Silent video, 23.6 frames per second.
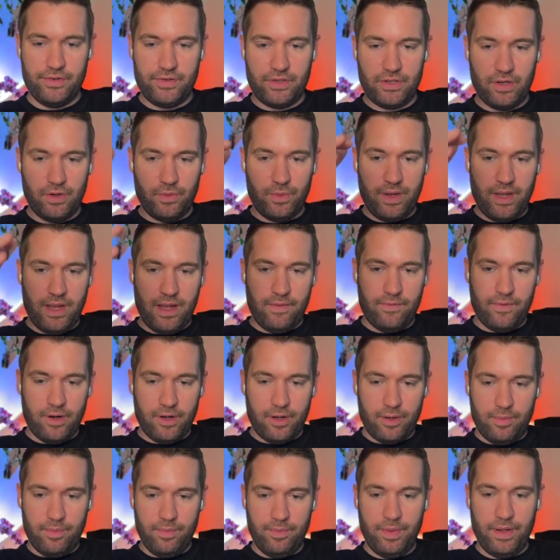So we have
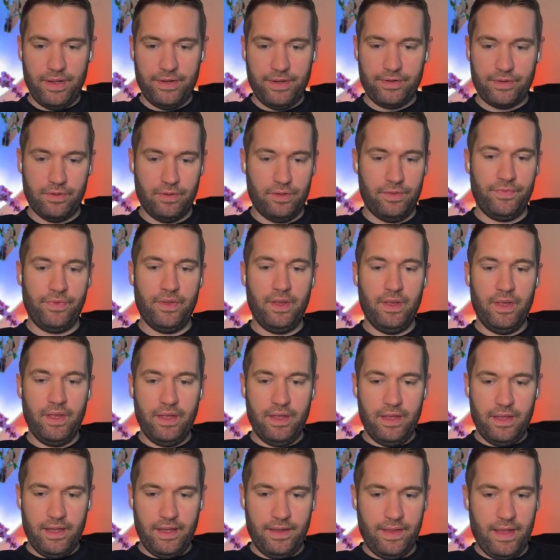our bundle,
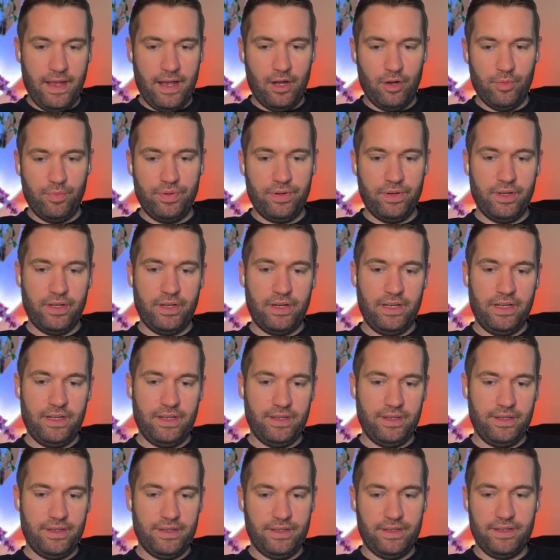and the output
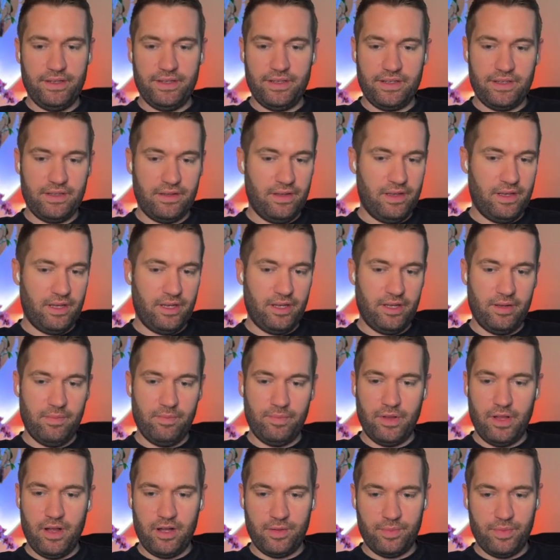is the
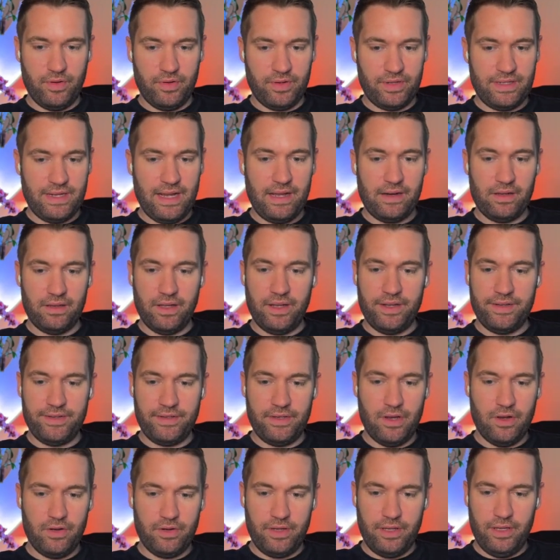blog post title,
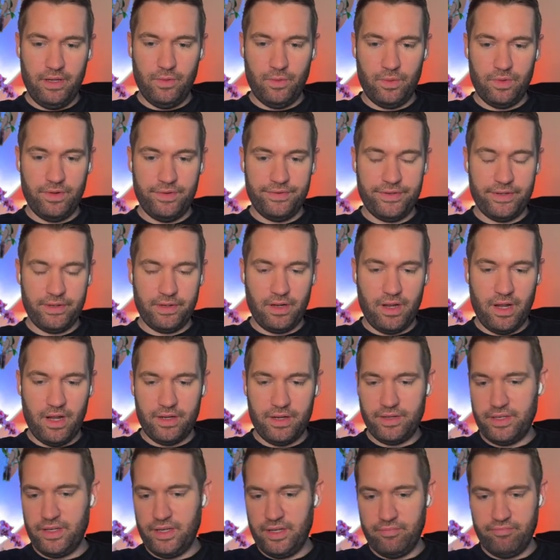SEO, keywords, and
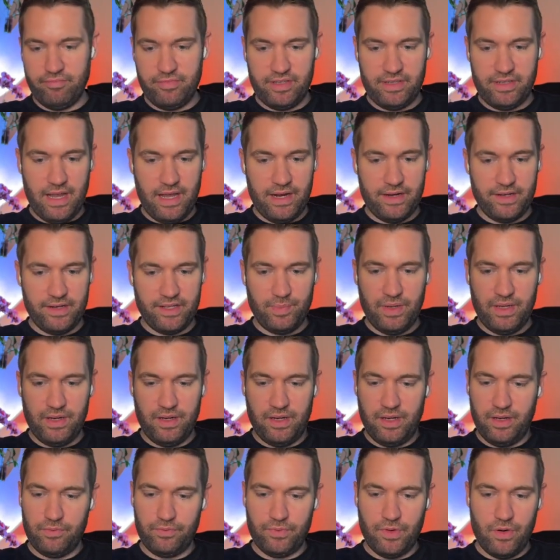content, status
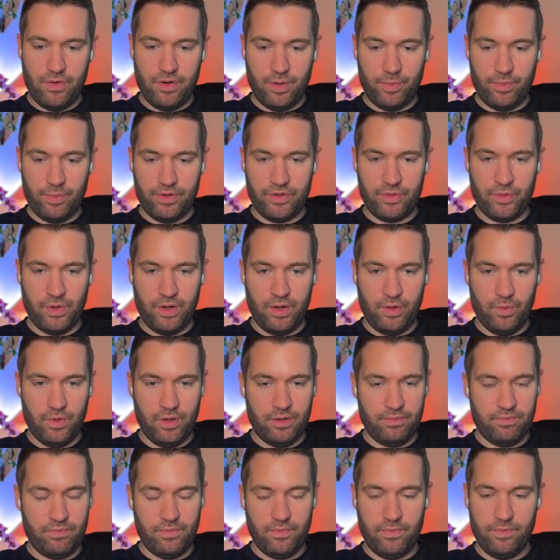pending, row number
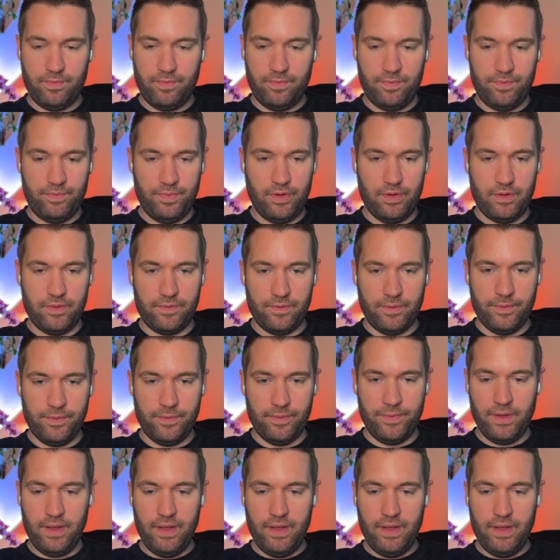21. Beautiful.